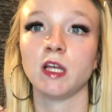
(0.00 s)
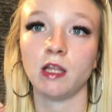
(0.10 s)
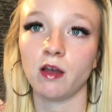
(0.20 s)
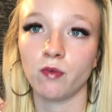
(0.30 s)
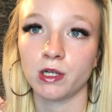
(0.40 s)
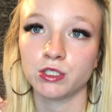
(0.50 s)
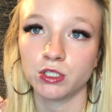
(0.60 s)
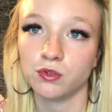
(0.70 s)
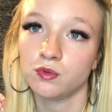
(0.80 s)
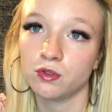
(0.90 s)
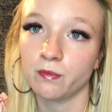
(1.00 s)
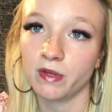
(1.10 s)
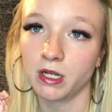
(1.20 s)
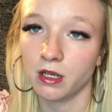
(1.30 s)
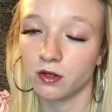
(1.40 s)
I love watching YouTube
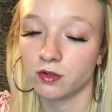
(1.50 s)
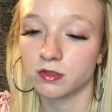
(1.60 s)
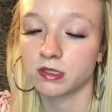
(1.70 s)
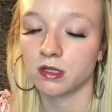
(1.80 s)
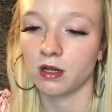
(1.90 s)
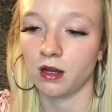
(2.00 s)
videos.